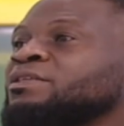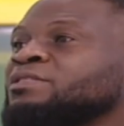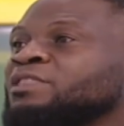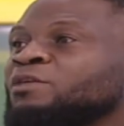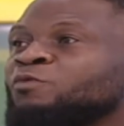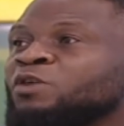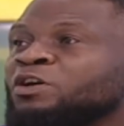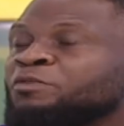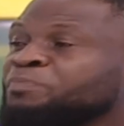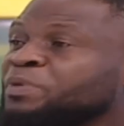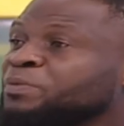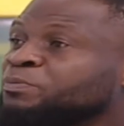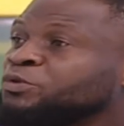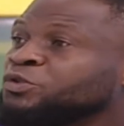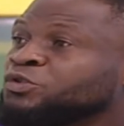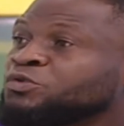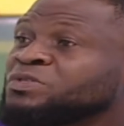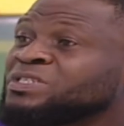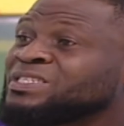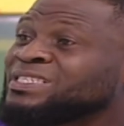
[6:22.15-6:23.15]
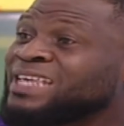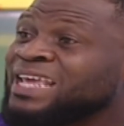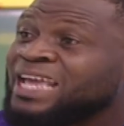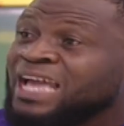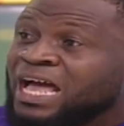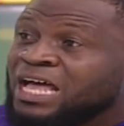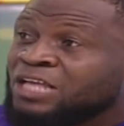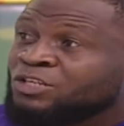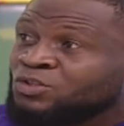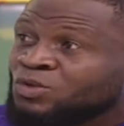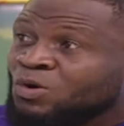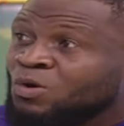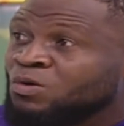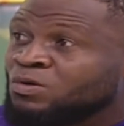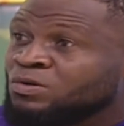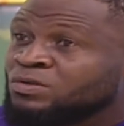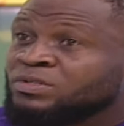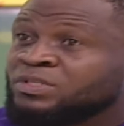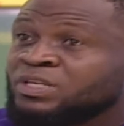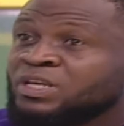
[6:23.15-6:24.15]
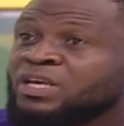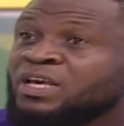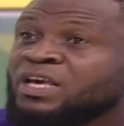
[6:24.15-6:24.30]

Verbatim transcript: the world, people should sing our songs